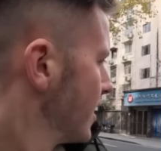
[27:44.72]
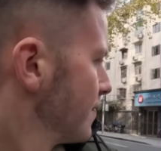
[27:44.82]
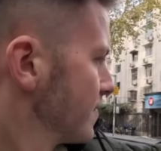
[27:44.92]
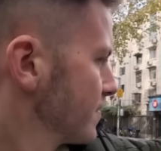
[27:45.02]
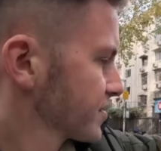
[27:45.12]

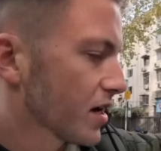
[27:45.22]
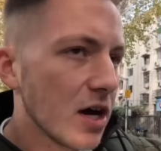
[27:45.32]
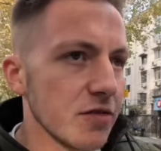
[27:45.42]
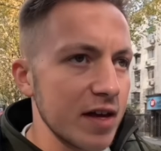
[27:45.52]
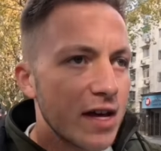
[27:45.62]
And then this
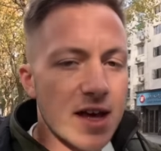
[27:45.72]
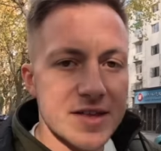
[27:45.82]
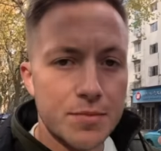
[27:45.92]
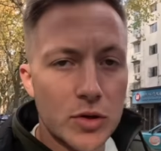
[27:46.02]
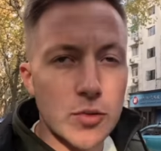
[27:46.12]
car over here has
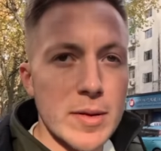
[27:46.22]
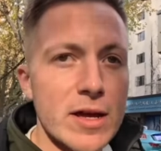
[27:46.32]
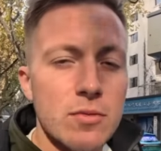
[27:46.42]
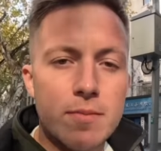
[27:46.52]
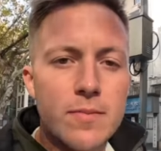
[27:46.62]
a blue
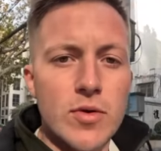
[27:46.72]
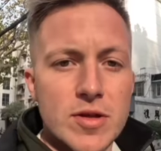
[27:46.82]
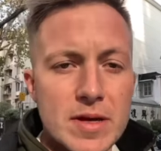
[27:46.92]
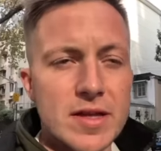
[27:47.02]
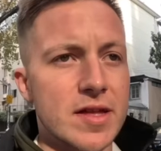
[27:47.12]
plate,
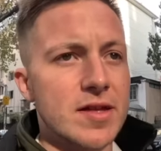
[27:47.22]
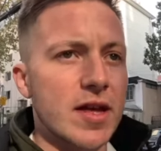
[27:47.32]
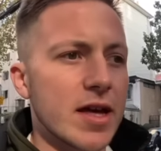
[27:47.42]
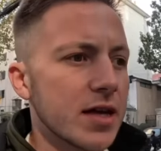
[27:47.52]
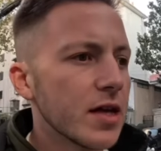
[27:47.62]
which means it's
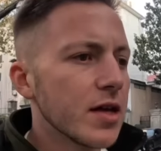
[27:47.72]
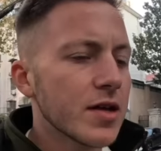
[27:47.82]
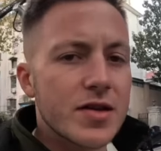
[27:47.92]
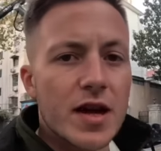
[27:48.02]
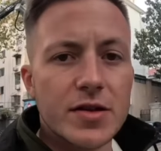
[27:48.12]
a
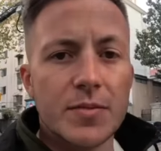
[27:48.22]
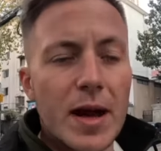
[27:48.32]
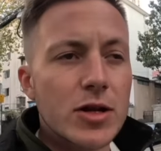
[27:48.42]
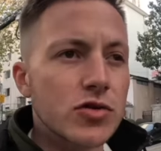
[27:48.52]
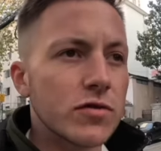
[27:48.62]
standard
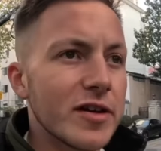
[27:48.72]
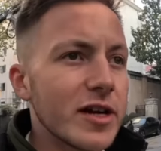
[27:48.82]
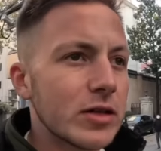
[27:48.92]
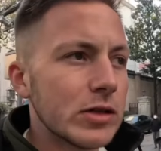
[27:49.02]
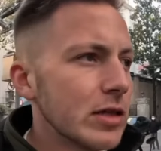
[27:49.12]
petrol
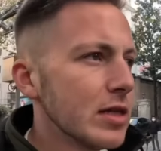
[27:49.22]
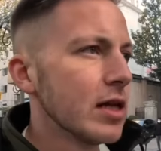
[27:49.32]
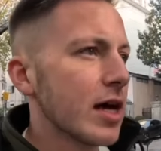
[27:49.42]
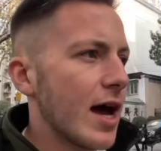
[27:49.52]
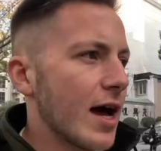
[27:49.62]
vehicle.
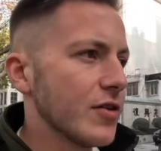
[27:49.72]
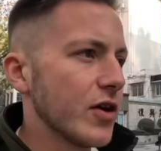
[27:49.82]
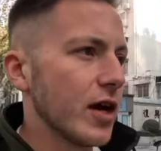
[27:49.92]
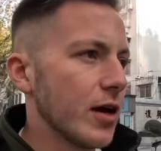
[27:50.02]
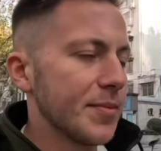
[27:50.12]

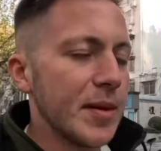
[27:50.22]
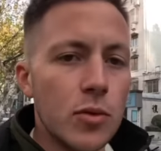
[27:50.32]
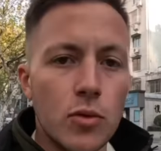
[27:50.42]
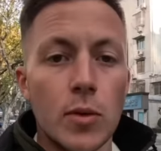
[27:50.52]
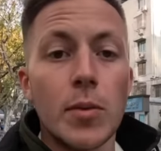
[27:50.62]
And
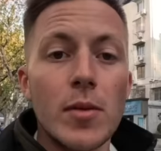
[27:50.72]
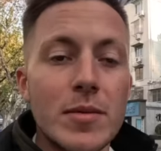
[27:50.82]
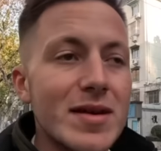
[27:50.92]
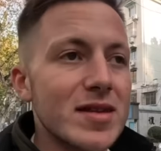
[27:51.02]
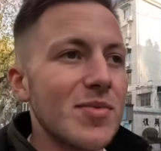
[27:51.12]
people will probably
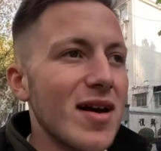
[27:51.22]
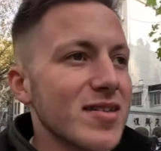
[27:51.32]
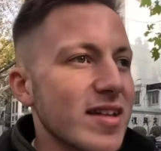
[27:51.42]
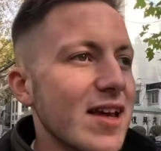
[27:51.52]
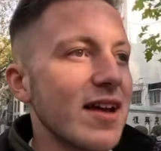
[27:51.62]
be
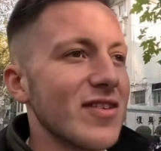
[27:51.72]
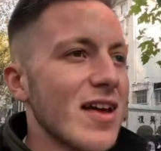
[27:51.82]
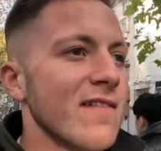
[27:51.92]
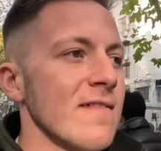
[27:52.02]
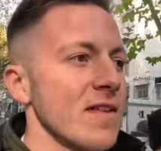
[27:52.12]
surprised to hear
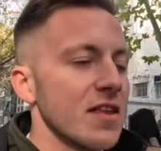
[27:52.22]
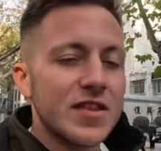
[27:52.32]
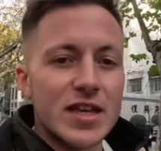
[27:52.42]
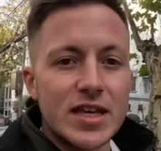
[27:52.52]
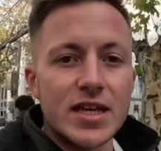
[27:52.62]
that
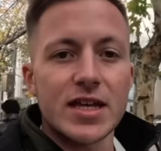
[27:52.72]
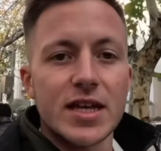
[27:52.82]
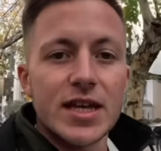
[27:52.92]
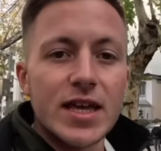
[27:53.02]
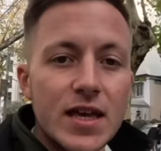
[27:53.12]
the
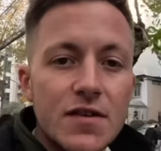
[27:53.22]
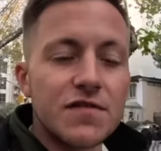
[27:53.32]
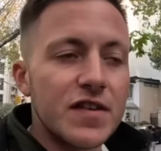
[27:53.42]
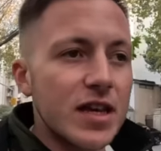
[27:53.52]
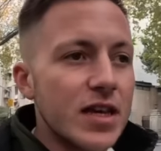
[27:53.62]

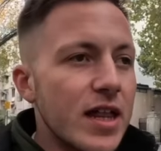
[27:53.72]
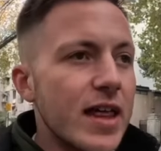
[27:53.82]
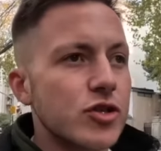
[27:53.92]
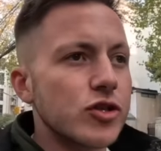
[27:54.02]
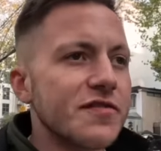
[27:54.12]
EV
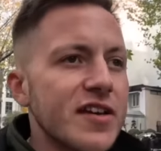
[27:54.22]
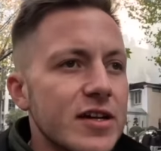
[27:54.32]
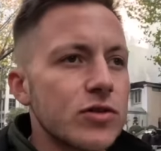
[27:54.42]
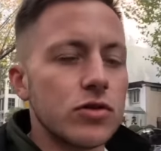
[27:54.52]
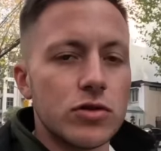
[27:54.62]
electric
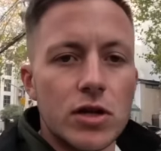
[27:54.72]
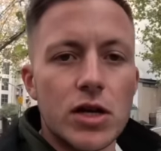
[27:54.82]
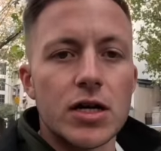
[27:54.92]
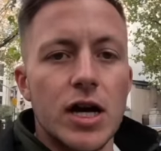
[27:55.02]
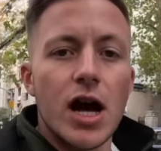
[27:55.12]
vehicle
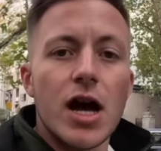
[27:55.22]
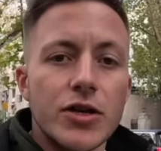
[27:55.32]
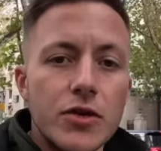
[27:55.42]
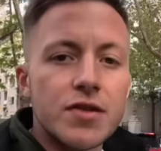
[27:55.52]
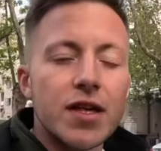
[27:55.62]
car
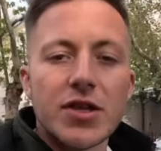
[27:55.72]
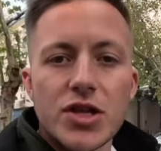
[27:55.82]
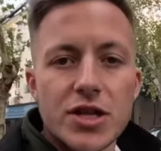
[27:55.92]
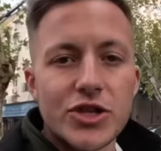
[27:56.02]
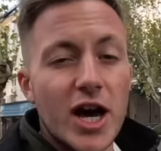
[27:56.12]
usage
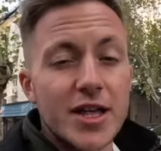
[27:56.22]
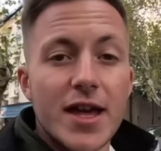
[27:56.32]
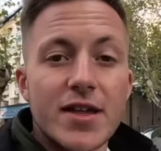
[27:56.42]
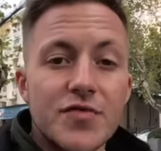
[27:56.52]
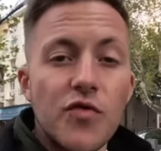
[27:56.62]
in China
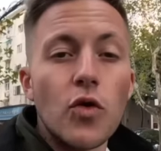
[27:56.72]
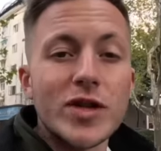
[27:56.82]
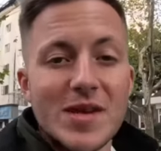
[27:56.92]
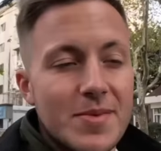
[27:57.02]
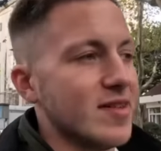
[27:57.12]
is
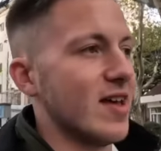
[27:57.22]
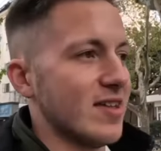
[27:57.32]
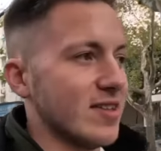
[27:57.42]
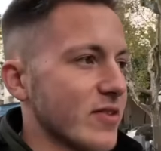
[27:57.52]
40%,